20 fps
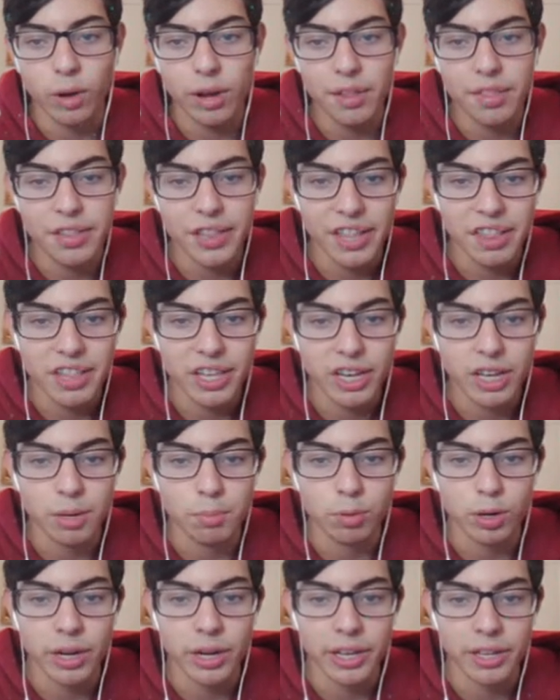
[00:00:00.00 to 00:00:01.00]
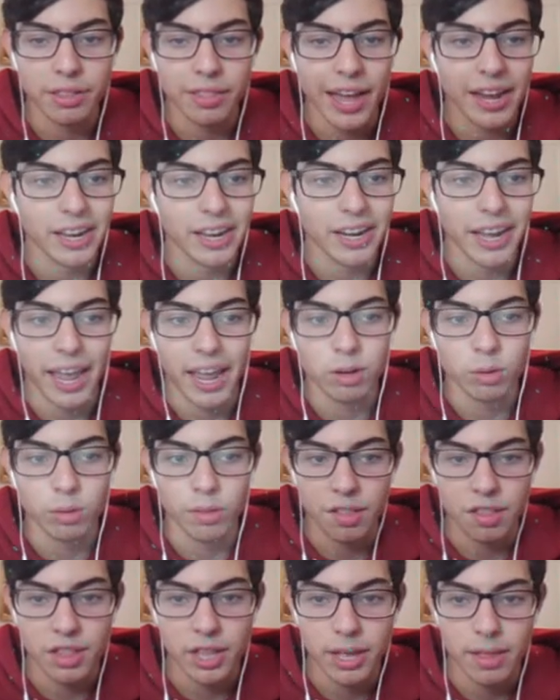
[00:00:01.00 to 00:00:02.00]
what sets he could bring that could handle
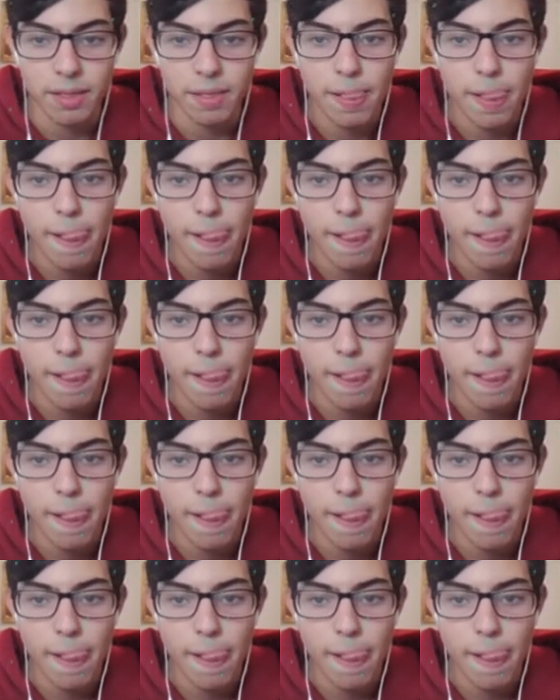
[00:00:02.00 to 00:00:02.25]
the set.